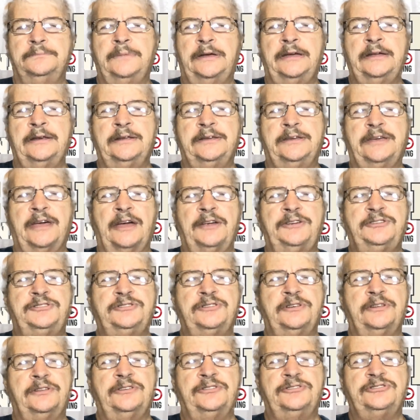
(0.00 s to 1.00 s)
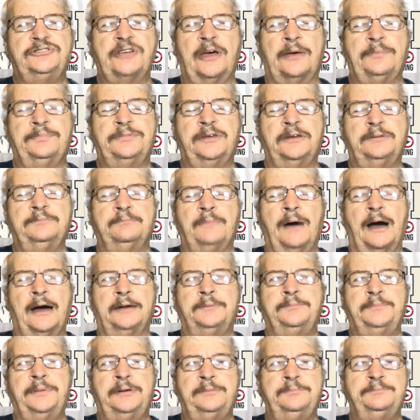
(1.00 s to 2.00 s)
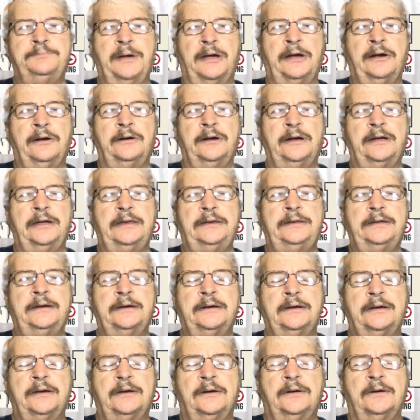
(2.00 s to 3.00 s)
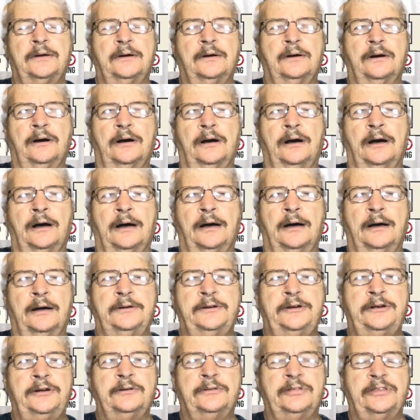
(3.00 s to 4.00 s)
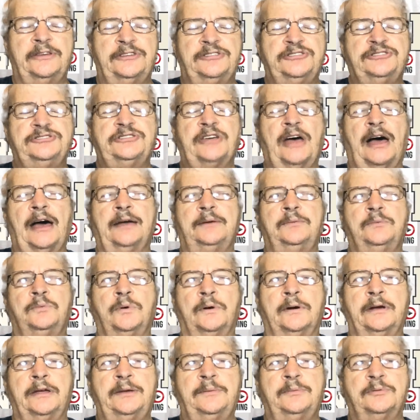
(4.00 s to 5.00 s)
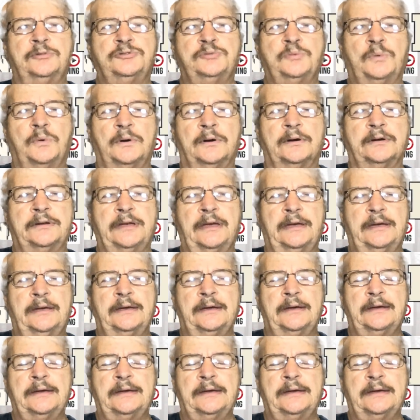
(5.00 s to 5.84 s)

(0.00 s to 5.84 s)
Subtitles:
indication that something might have been buried near this site where he was working.